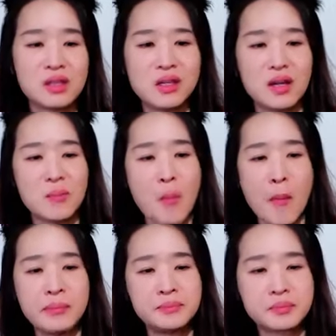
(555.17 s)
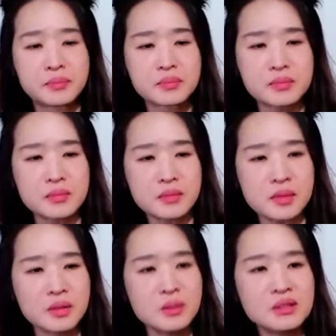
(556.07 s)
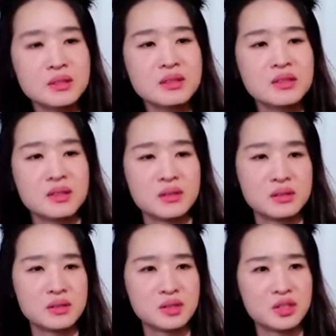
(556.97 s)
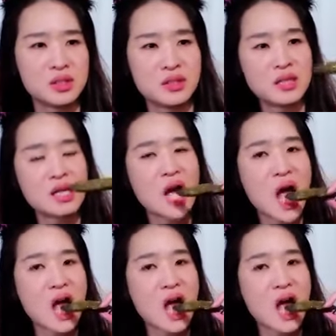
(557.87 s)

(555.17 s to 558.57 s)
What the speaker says: good. What's this though? Is this a chili?